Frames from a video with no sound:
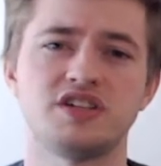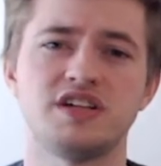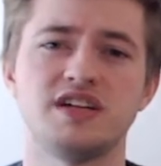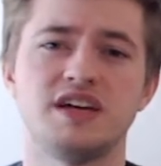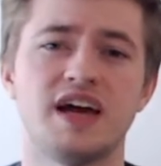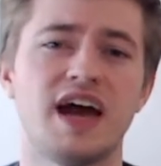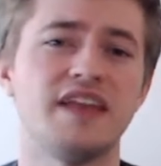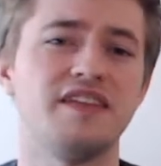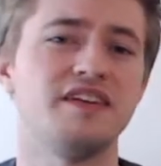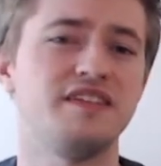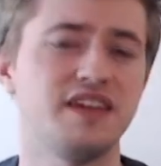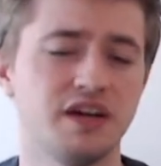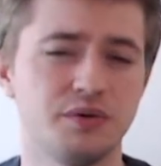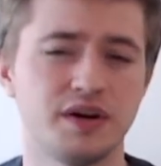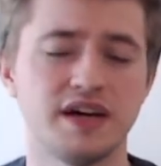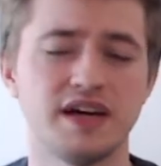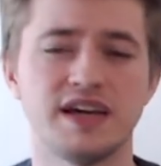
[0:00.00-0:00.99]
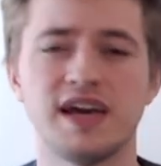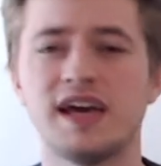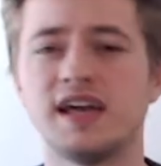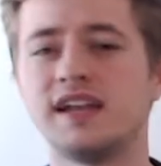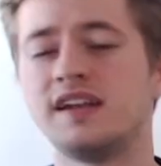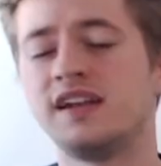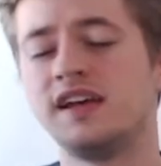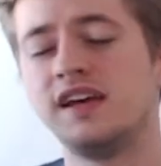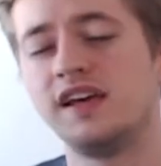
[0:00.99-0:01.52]
and the DOA
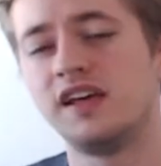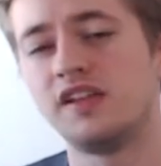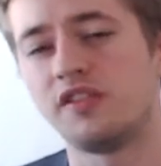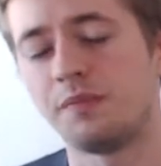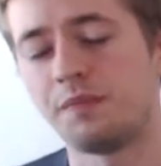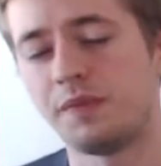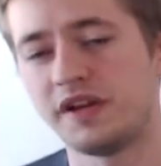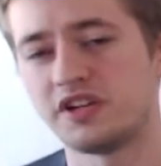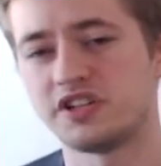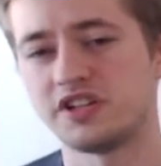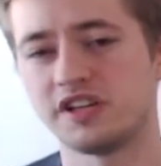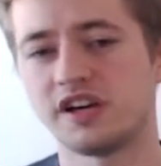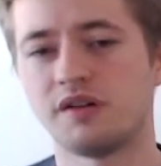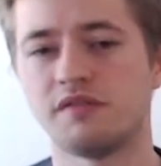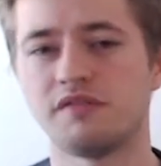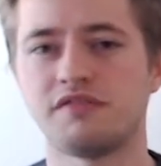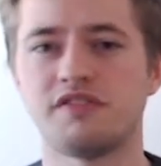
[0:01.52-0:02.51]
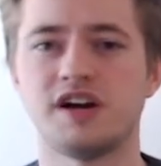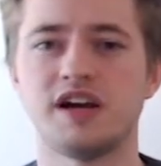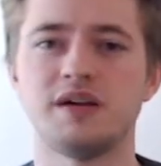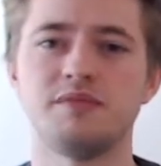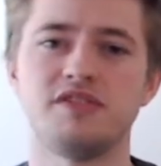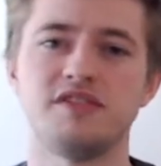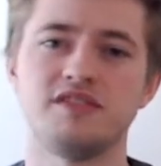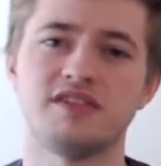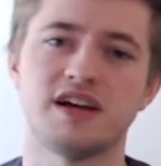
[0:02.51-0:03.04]
again, the pitch at the current frame is
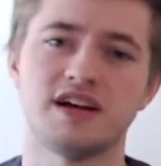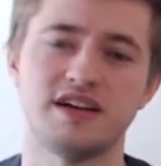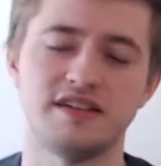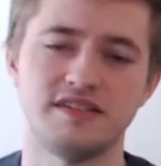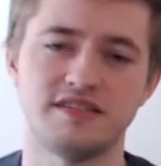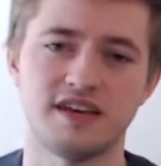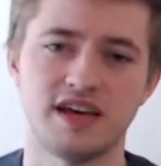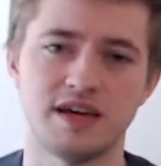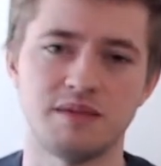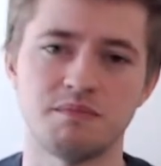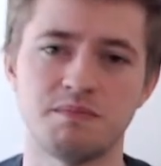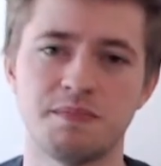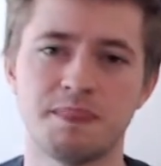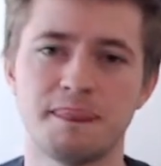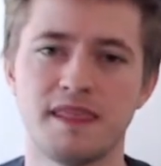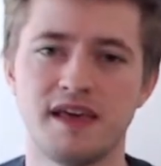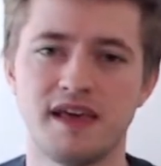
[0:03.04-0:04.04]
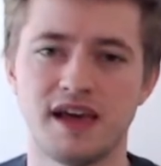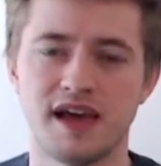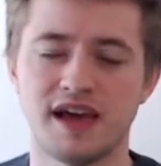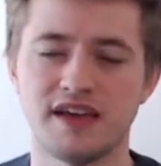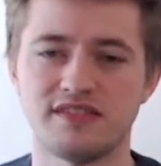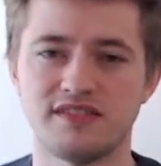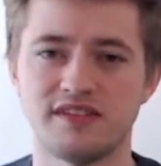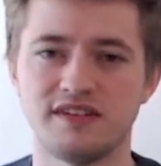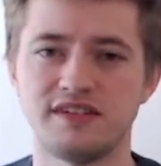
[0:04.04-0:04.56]
exactly the same as
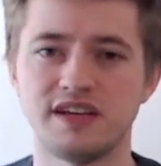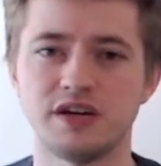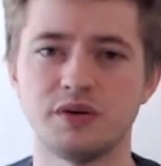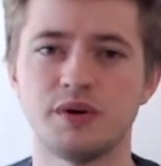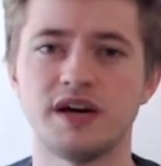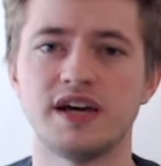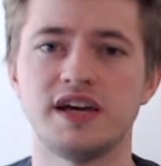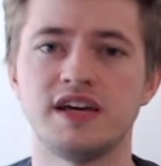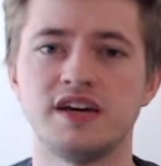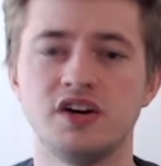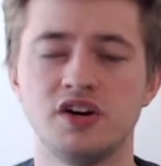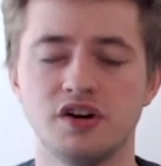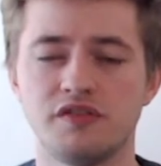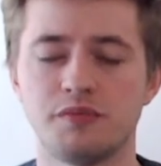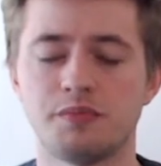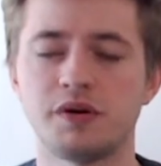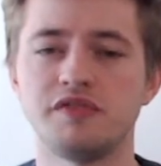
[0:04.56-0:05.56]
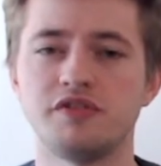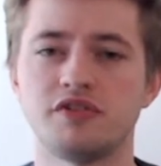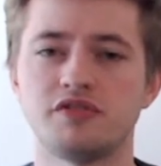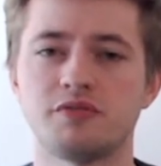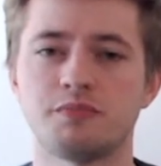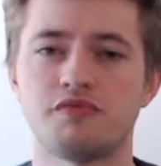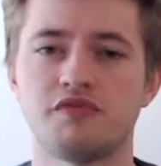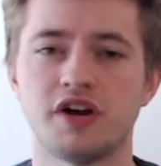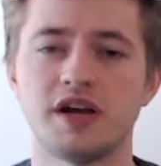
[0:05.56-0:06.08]
the DOA of the previous
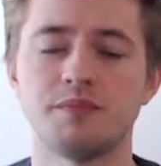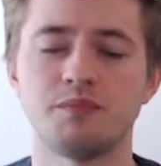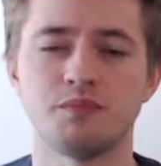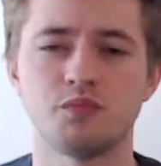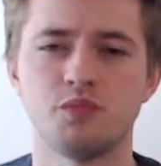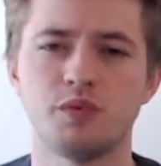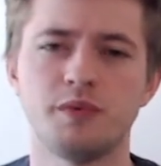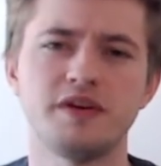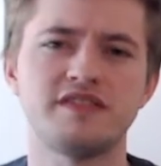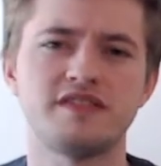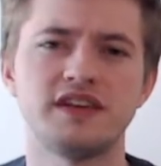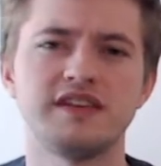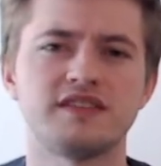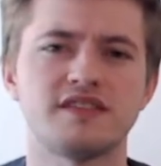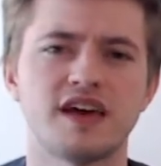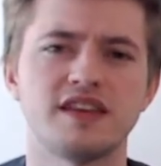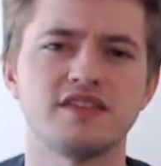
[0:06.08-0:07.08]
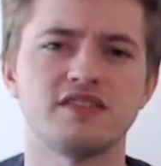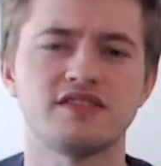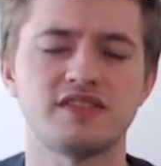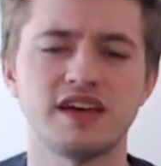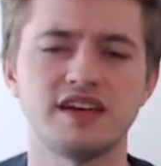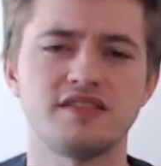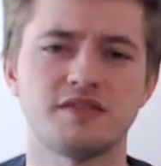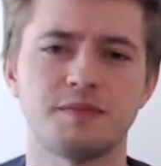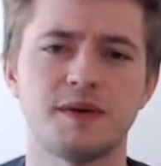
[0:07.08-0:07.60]
frame. We're basically saying the
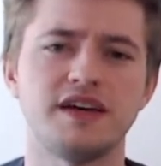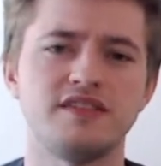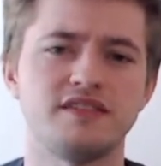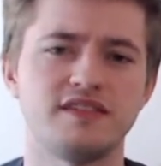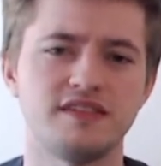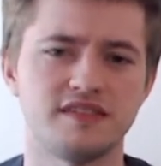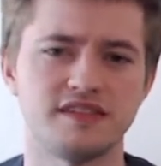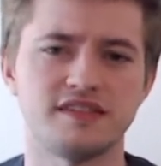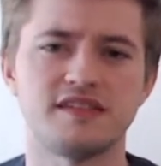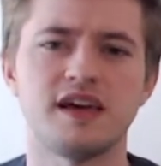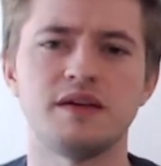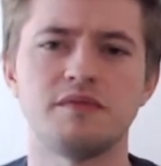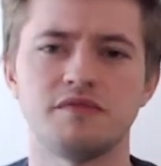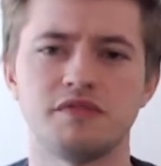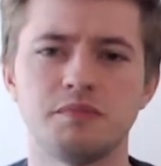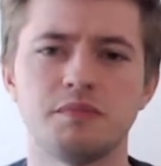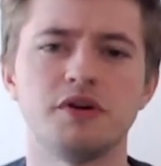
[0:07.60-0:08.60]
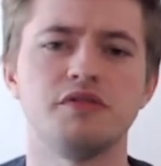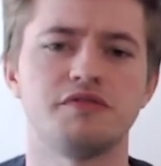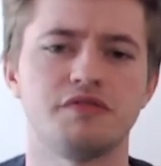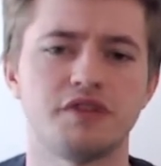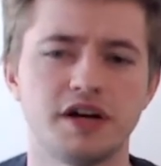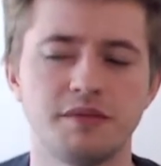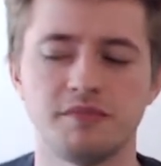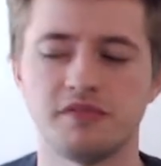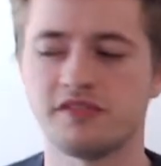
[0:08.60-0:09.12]
state space is the same for both
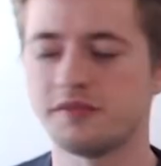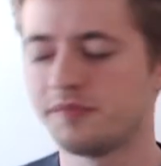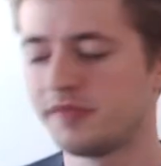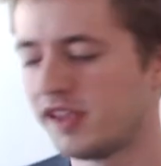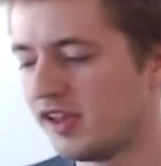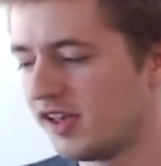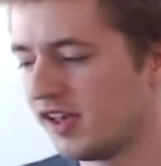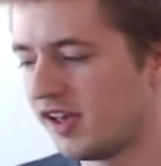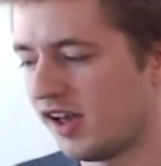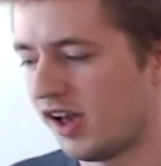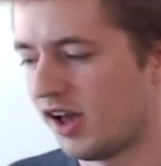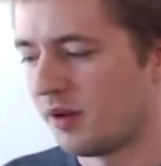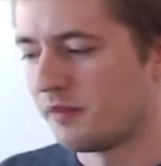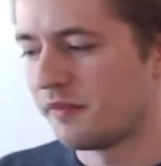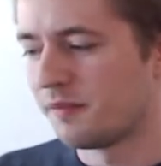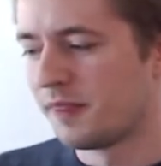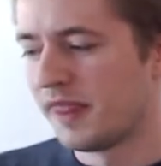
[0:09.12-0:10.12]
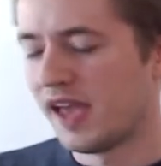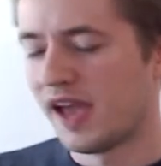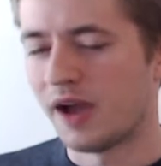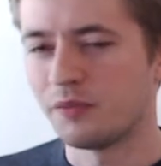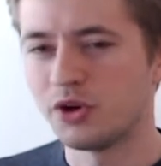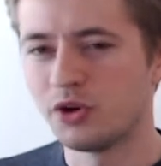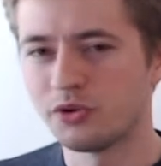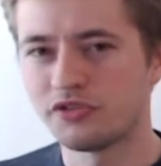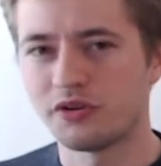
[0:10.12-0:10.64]
frames. And
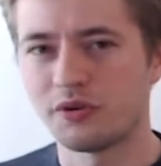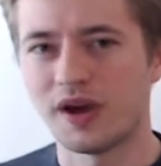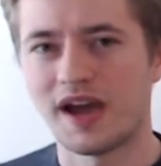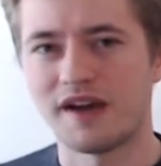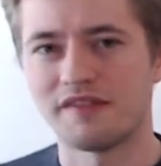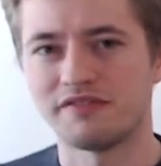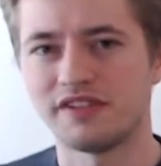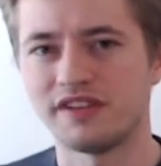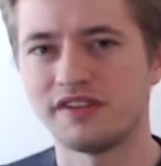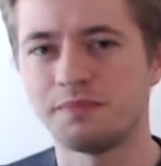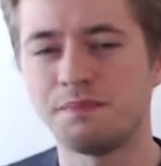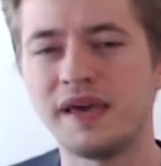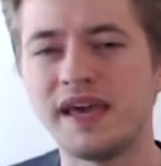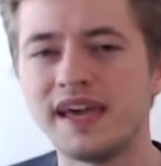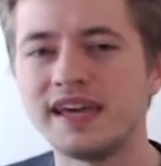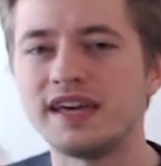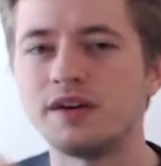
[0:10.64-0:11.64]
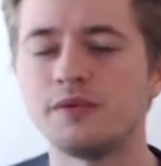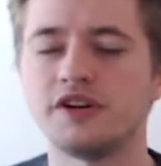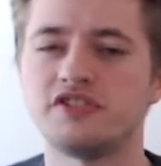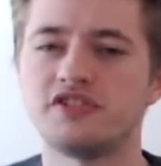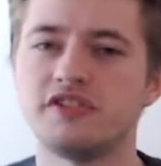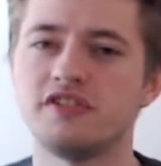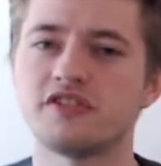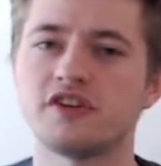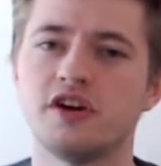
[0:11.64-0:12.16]
we also have this P,
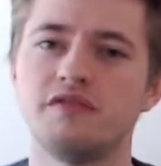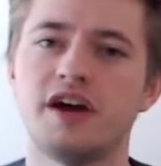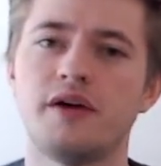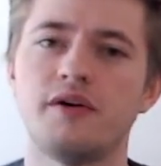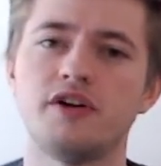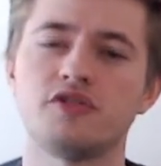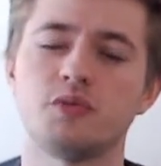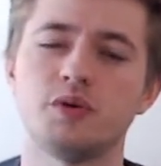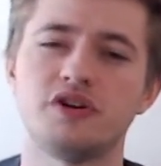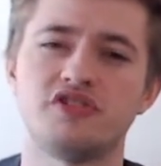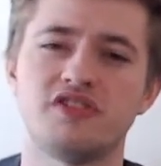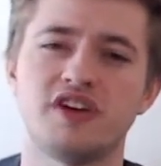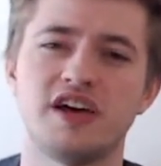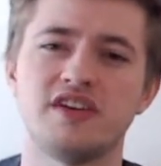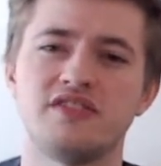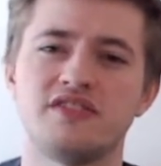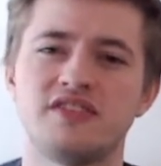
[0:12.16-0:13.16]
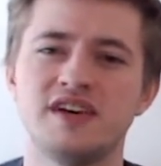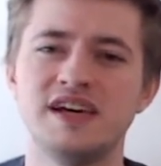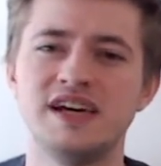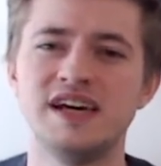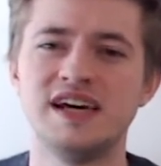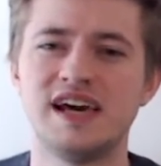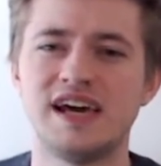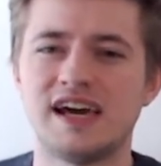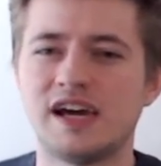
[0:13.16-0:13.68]
this covariance, which says
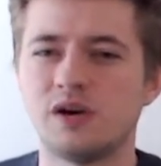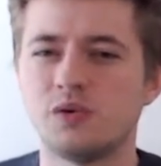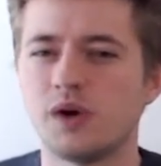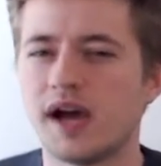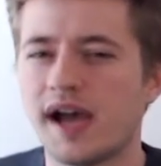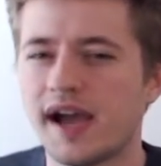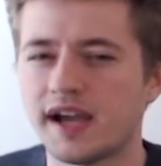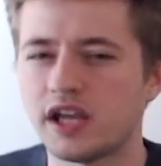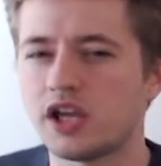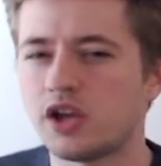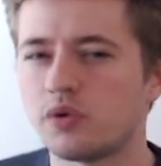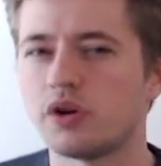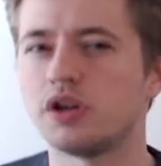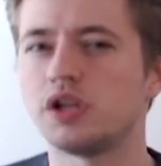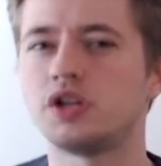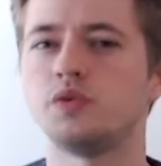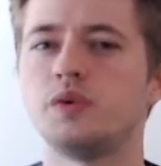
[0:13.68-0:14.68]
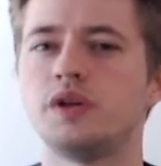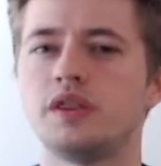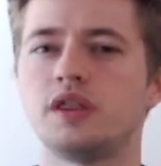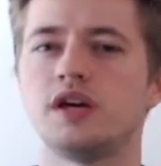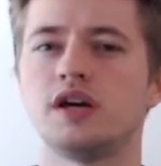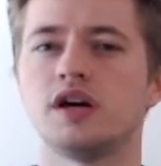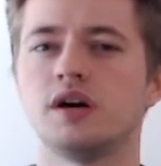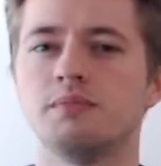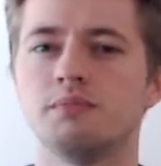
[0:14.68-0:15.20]
how accurate do we
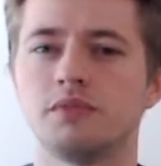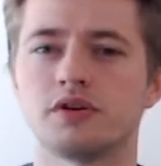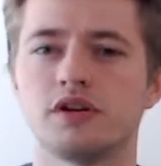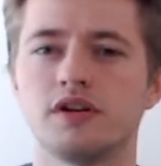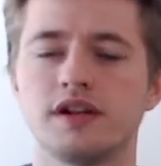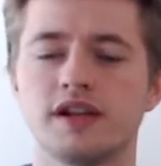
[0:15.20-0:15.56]
think our model